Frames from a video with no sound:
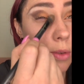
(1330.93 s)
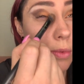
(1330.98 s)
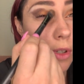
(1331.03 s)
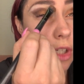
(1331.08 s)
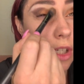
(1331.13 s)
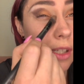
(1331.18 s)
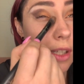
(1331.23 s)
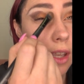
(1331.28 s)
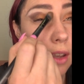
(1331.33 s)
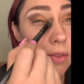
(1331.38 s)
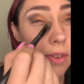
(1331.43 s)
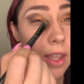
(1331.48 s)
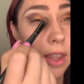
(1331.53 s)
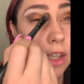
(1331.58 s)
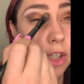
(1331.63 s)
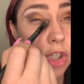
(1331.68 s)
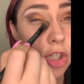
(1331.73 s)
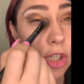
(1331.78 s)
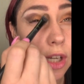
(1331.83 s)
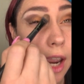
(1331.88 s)
which is giving
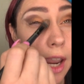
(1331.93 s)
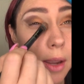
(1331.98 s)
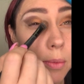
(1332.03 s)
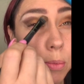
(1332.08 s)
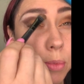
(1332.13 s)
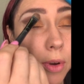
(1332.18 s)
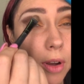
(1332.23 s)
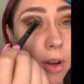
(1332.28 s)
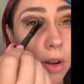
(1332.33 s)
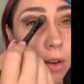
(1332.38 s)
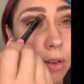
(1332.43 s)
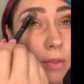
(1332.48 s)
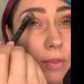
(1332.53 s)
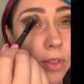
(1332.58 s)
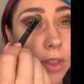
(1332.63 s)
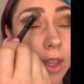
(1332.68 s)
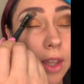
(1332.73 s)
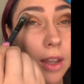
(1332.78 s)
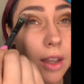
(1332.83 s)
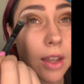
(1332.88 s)
the shape
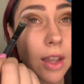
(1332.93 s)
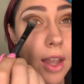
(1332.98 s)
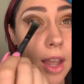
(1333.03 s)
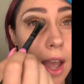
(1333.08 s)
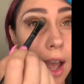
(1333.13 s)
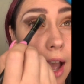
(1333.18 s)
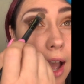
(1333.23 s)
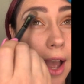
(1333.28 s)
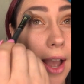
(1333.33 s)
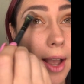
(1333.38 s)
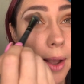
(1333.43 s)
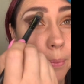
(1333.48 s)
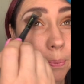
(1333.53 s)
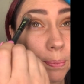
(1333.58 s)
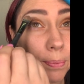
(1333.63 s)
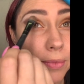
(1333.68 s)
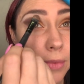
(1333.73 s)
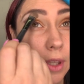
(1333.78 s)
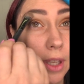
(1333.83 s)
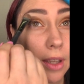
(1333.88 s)
of the
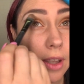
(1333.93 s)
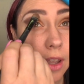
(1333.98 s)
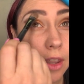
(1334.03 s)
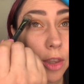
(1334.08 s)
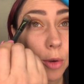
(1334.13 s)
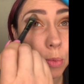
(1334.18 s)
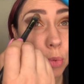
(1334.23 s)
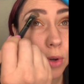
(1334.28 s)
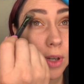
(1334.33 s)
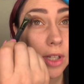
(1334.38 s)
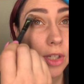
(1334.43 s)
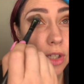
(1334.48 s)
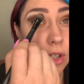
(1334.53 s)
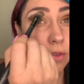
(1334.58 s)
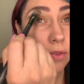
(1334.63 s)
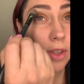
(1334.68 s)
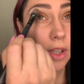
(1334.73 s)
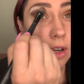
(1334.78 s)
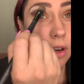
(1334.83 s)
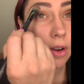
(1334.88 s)
bridge
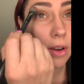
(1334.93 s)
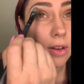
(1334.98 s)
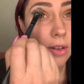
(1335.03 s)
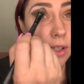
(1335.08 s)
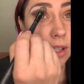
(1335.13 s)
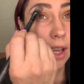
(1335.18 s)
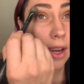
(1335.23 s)
of the nose